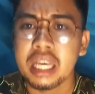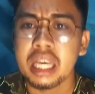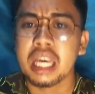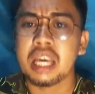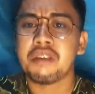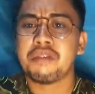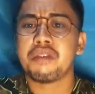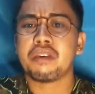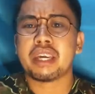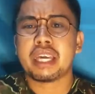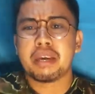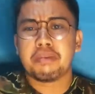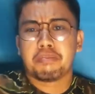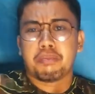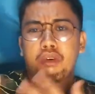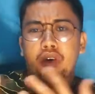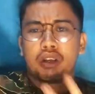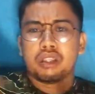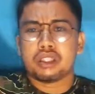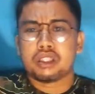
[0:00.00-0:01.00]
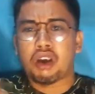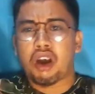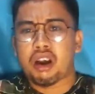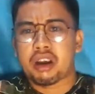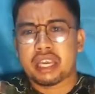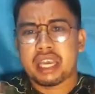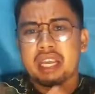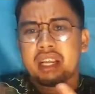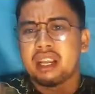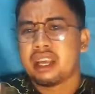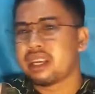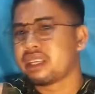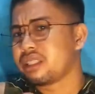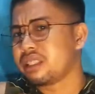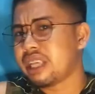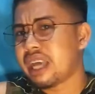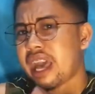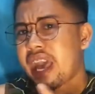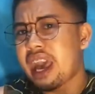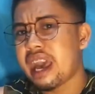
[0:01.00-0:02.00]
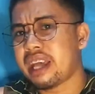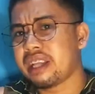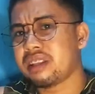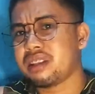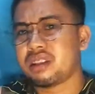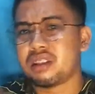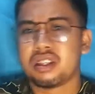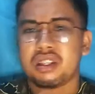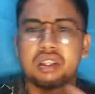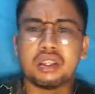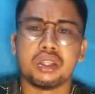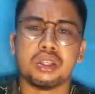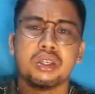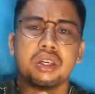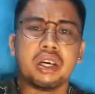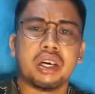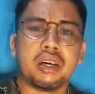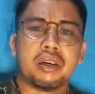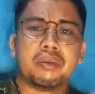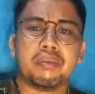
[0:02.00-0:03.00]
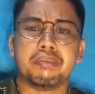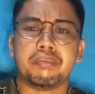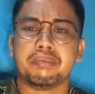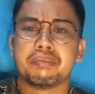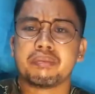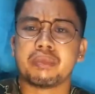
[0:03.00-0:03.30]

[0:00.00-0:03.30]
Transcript: if you keep on talking like that, um,